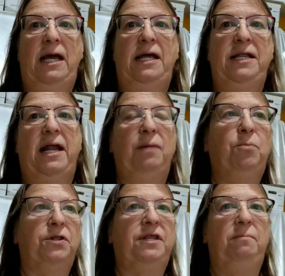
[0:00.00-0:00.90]
and then I
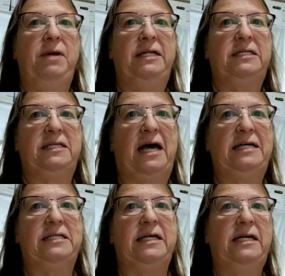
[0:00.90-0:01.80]
put them in
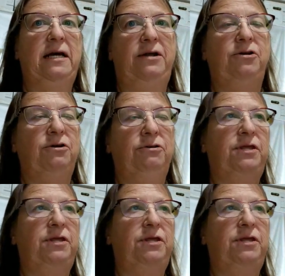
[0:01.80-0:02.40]
Sizely under,